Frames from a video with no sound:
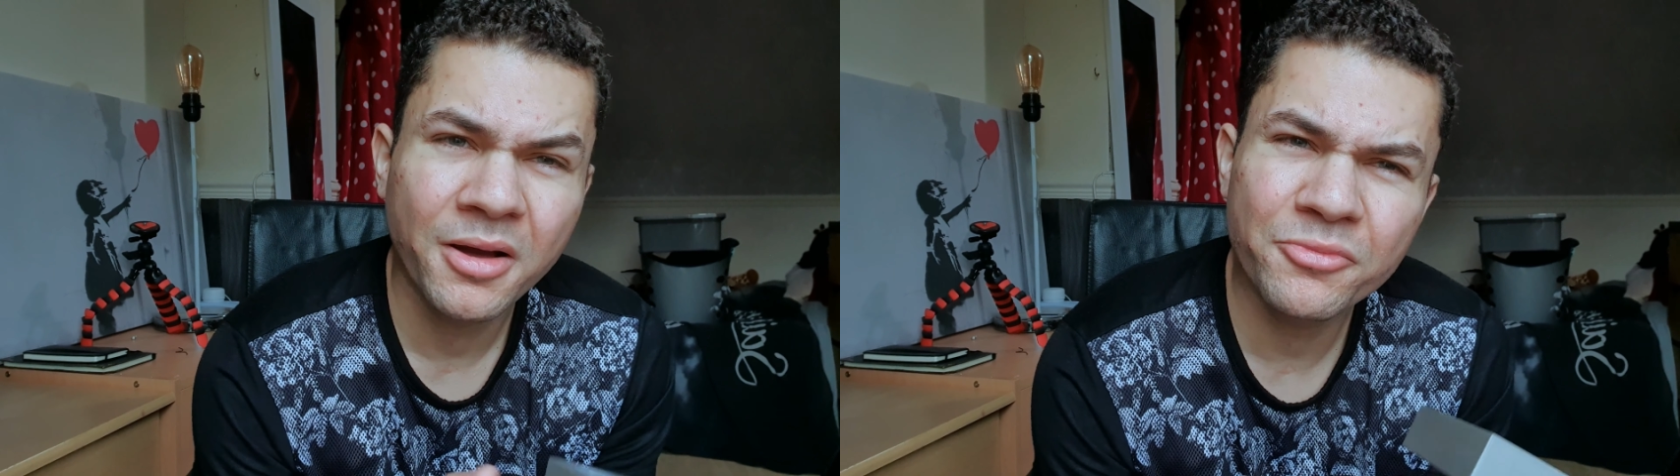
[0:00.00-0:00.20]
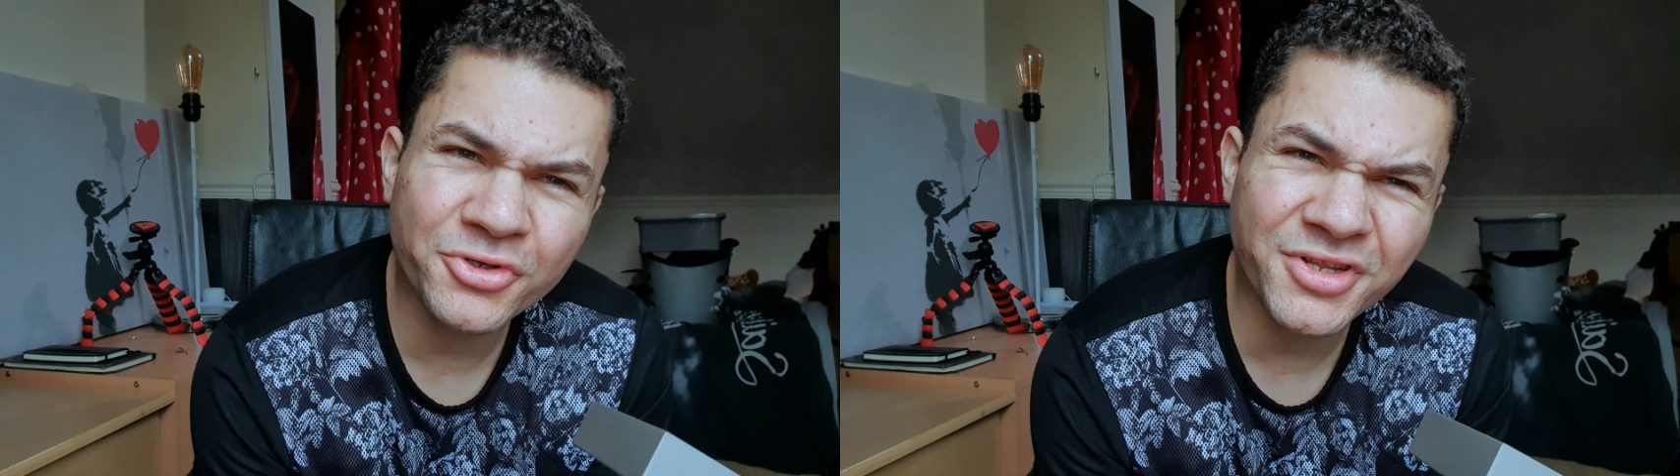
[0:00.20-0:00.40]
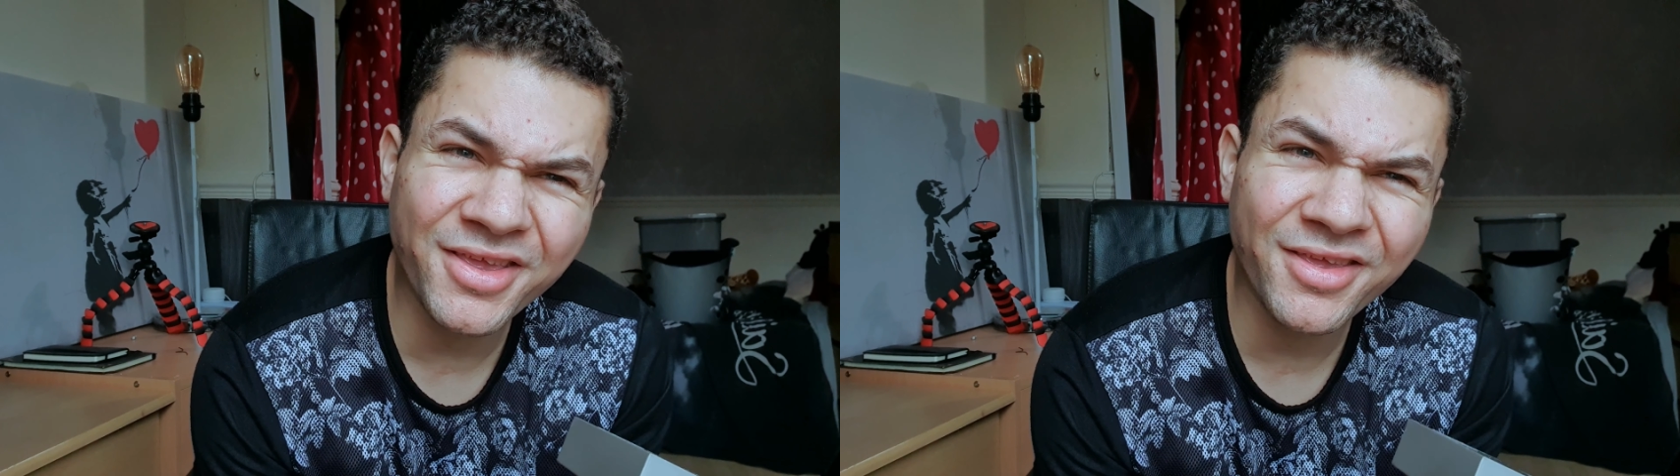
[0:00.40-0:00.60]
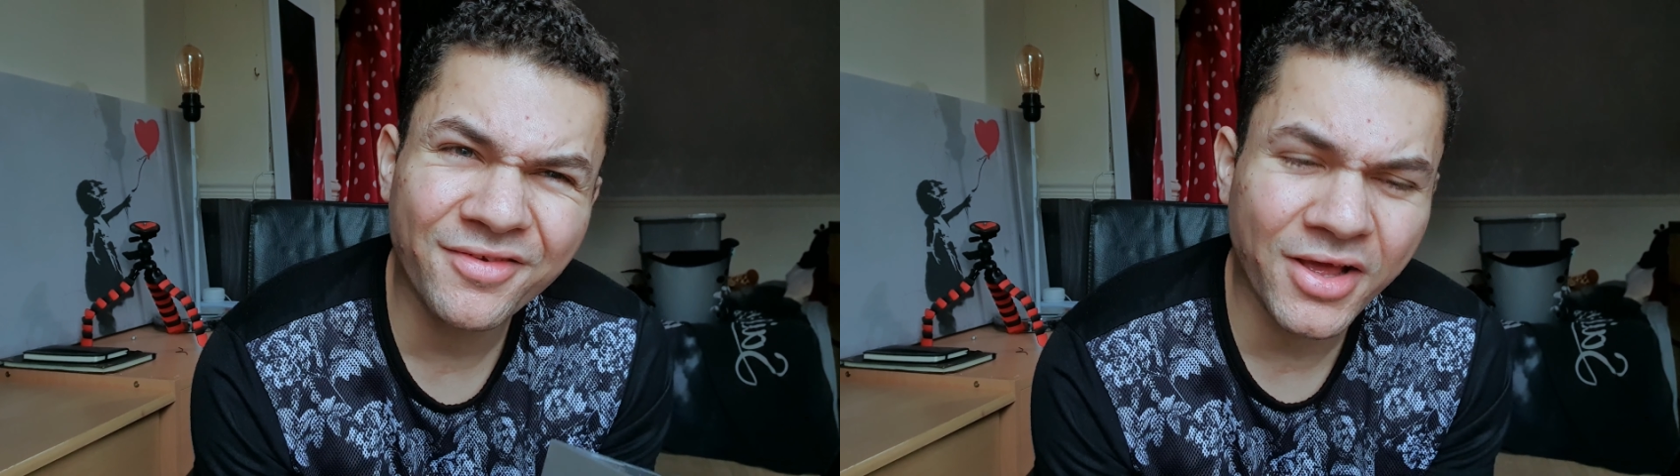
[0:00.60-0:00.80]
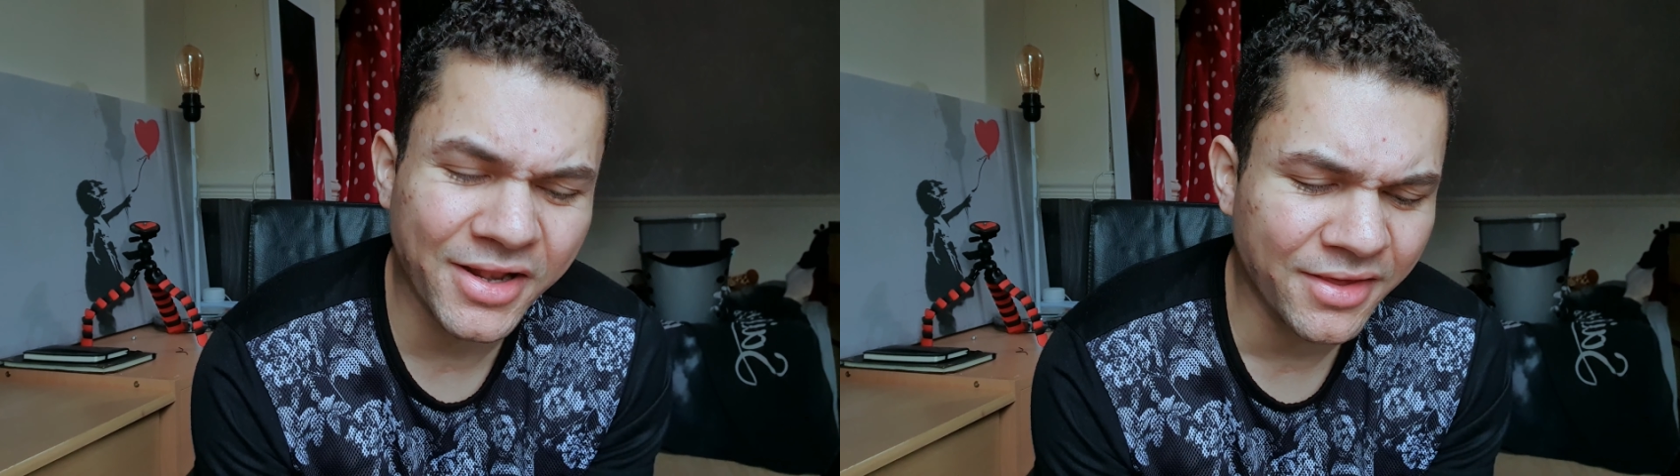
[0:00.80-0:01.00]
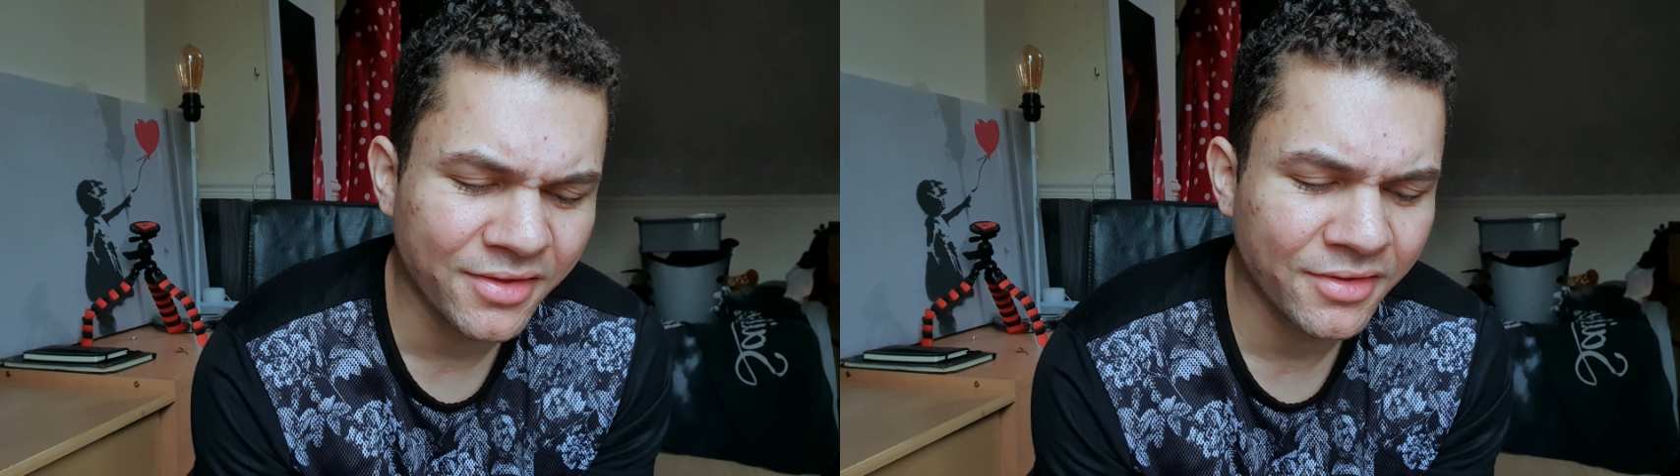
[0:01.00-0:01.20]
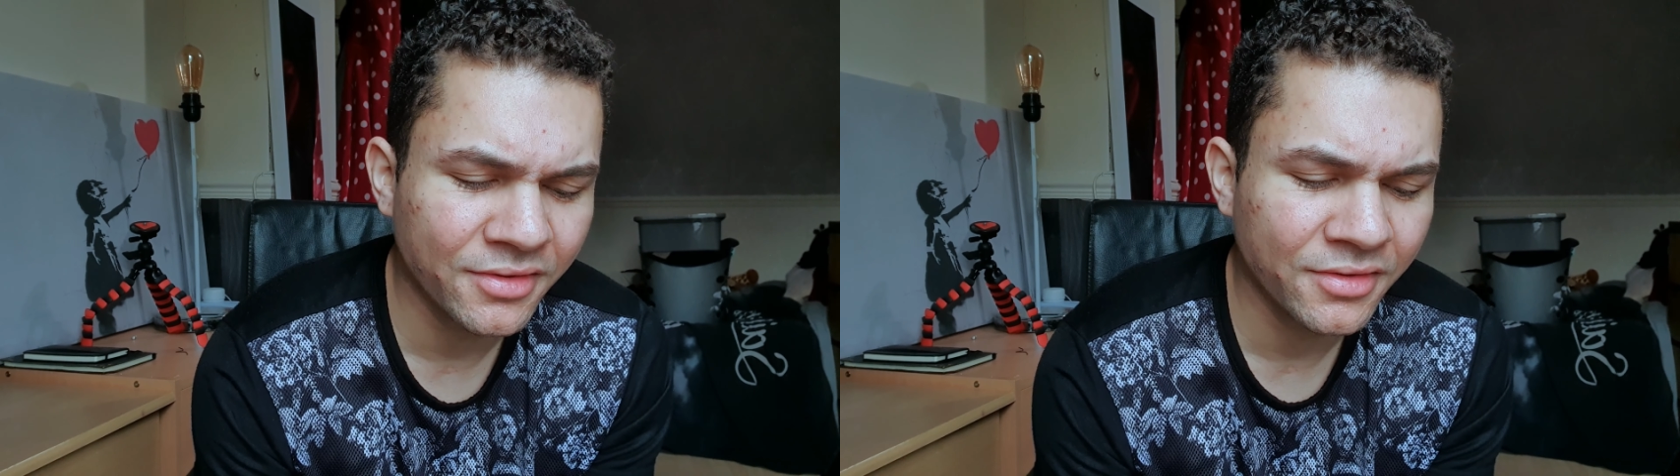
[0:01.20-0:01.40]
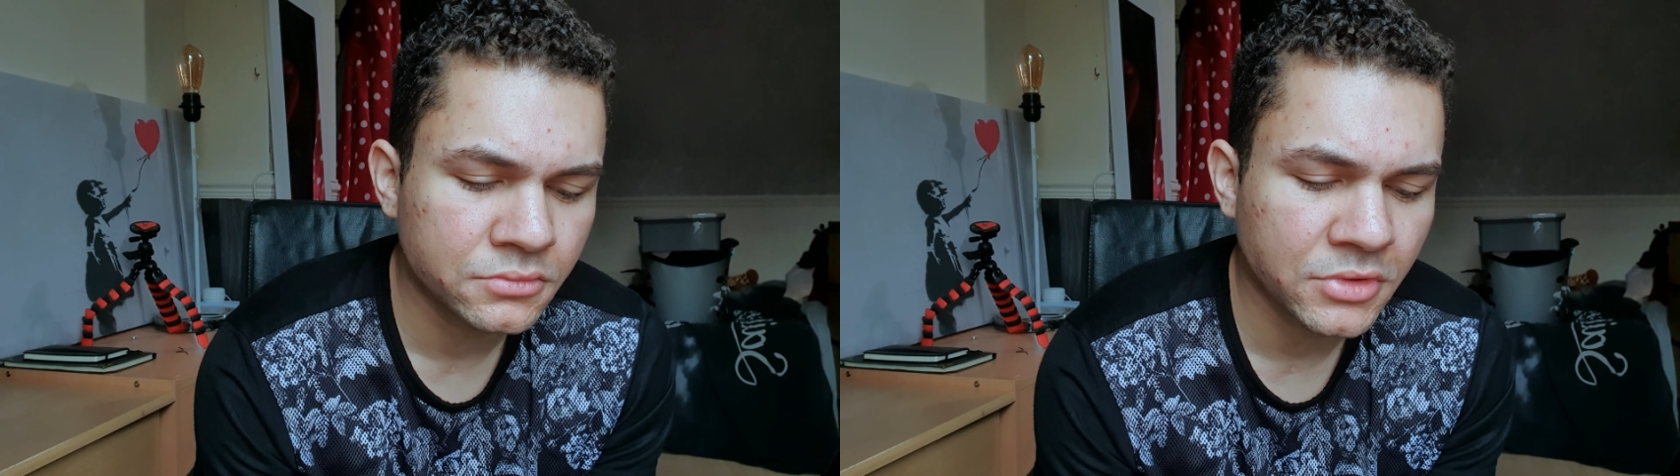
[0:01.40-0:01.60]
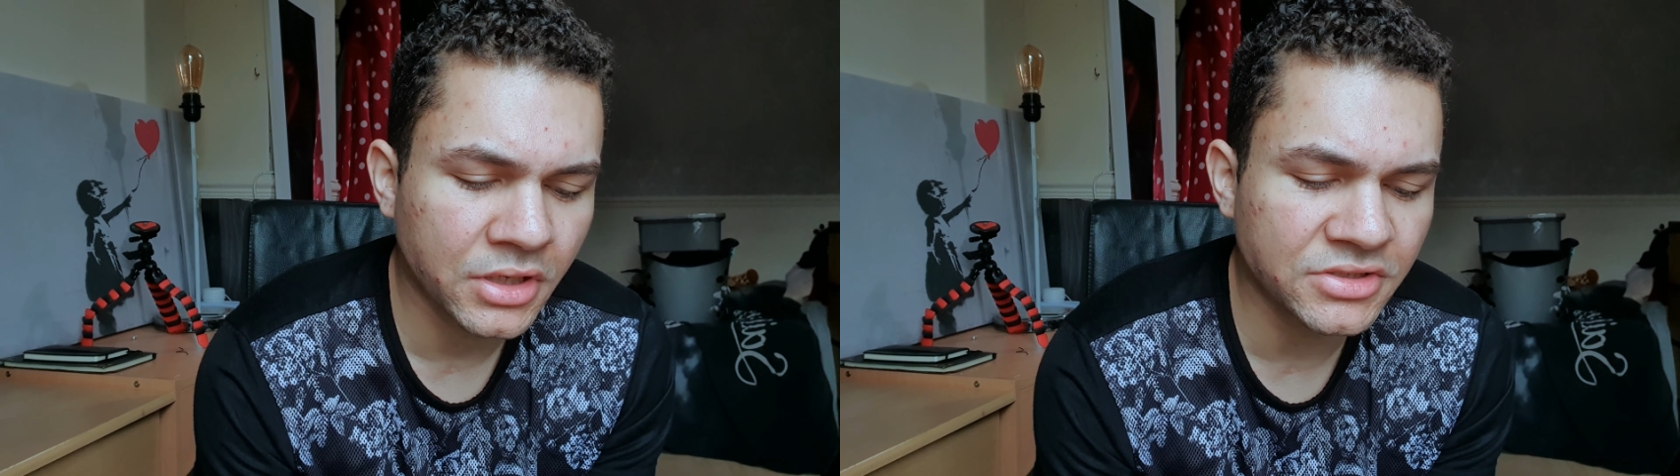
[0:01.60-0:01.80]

Music? Really? Okay,